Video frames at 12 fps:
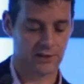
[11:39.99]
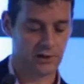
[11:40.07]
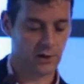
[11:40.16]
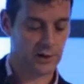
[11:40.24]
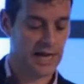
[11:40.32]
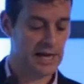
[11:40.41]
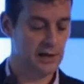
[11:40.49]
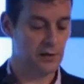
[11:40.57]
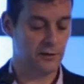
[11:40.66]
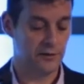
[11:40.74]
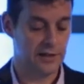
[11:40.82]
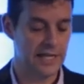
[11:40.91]
are not killing
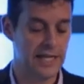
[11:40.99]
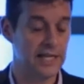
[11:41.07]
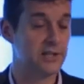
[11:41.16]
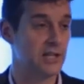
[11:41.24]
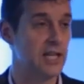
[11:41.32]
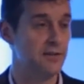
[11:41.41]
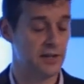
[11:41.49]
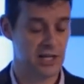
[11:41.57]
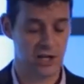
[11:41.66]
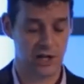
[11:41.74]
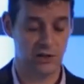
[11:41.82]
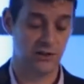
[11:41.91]
off linear TV
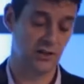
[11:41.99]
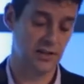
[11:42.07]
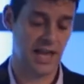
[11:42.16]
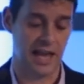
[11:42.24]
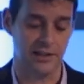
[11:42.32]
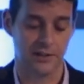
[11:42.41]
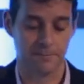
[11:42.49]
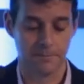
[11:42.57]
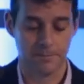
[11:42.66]
news yet.